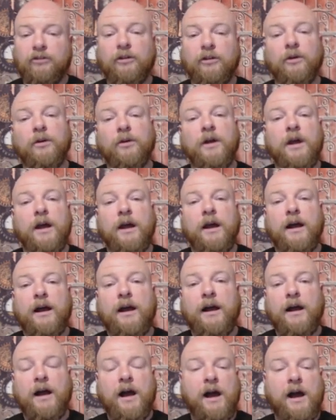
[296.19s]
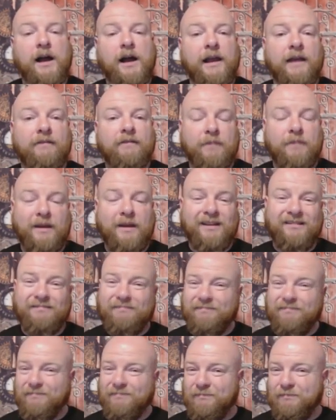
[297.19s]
So uh, I have been